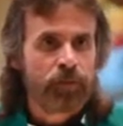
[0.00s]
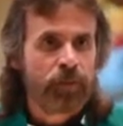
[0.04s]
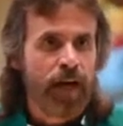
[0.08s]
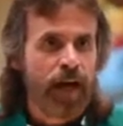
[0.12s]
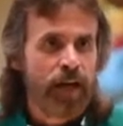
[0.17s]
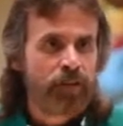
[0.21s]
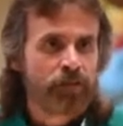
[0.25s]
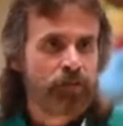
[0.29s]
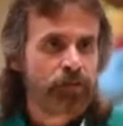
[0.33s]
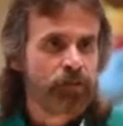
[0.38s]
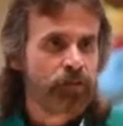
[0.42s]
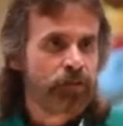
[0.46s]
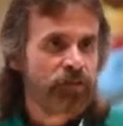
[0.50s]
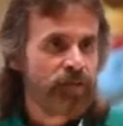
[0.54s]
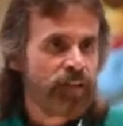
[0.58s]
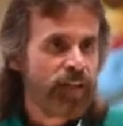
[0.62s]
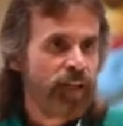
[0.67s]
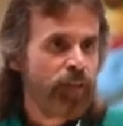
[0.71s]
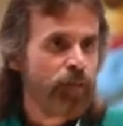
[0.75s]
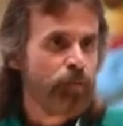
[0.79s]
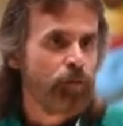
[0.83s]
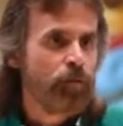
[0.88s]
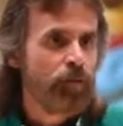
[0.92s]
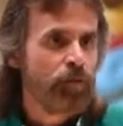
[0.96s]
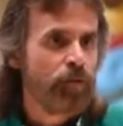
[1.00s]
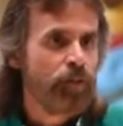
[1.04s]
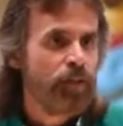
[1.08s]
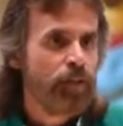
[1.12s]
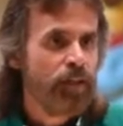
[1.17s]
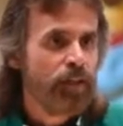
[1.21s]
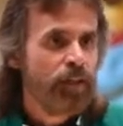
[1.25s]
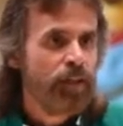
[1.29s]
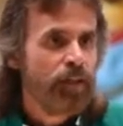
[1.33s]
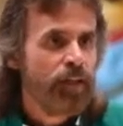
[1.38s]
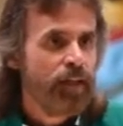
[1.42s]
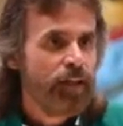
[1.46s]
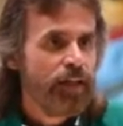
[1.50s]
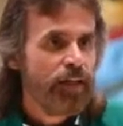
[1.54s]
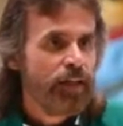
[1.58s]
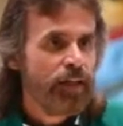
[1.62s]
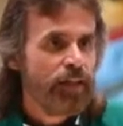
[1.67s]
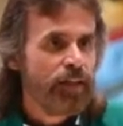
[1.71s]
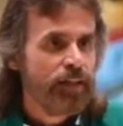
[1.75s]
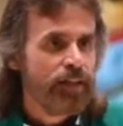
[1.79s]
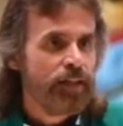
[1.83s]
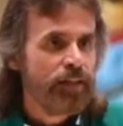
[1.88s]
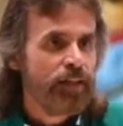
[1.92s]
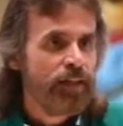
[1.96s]
from the master's table.
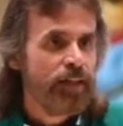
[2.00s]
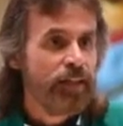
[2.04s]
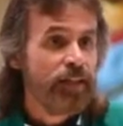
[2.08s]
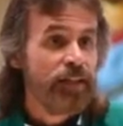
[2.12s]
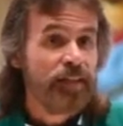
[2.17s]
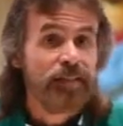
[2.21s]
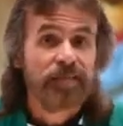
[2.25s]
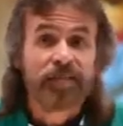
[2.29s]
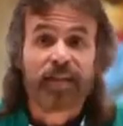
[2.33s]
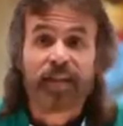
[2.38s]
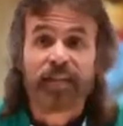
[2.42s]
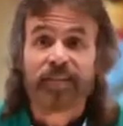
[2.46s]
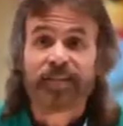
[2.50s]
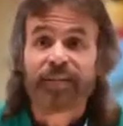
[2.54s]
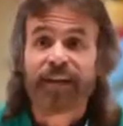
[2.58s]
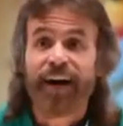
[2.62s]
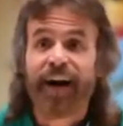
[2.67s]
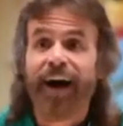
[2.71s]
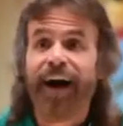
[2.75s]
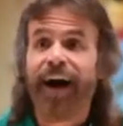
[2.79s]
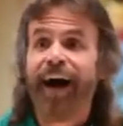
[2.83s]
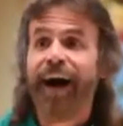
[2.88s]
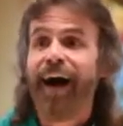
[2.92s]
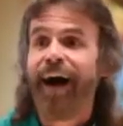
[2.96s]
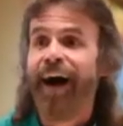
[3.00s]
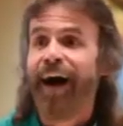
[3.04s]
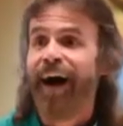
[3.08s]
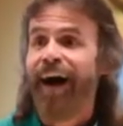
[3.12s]
And he says,